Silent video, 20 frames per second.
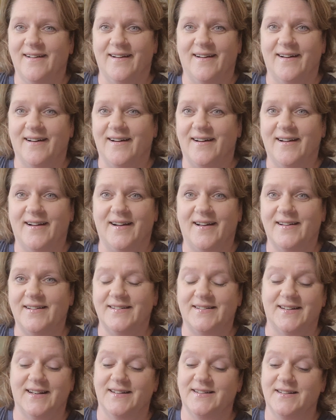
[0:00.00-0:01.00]

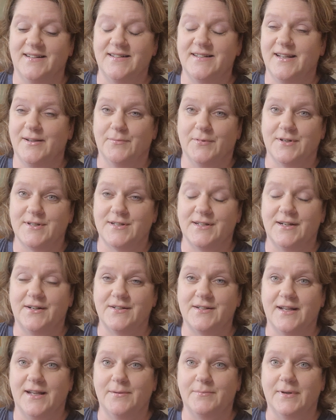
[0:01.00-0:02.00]
It doesn't take much to
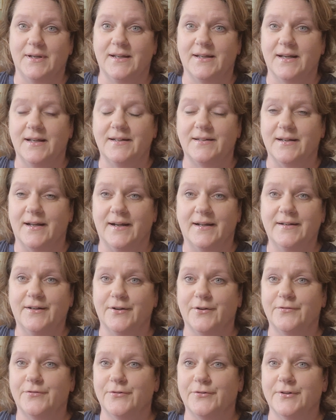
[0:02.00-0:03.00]
entertain me. I'd
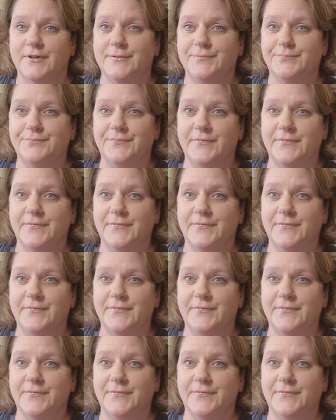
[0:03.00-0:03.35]
go for it.